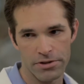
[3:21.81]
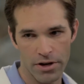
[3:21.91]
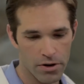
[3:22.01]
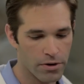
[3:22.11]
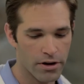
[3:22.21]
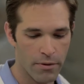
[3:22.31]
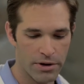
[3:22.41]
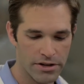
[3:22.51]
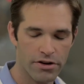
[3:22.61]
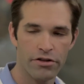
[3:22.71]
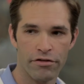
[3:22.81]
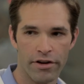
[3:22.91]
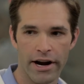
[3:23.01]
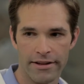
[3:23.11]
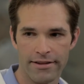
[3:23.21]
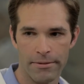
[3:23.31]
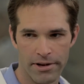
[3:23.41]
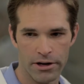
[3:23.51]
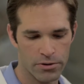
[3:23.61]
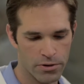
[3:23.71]
So when it starts fraying, it's time to
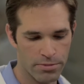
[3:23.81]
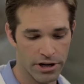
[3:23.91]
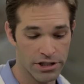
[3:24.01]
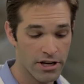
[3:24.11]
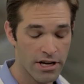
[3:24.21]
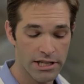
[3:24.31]
get a new toothbrush.